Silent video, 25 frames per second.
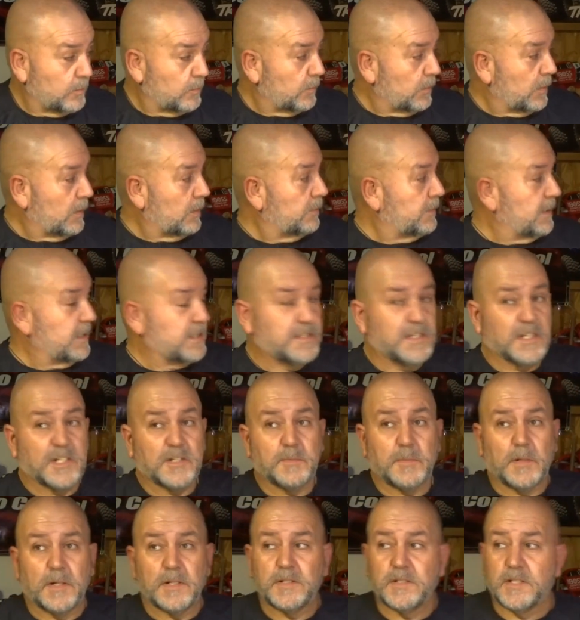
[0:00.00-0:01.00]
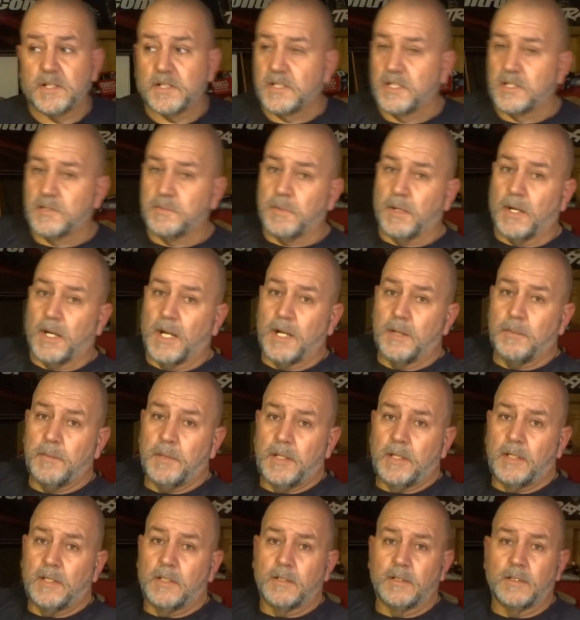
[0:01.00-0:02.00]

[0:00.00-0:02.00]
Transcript: well, the 6x6 is behind me.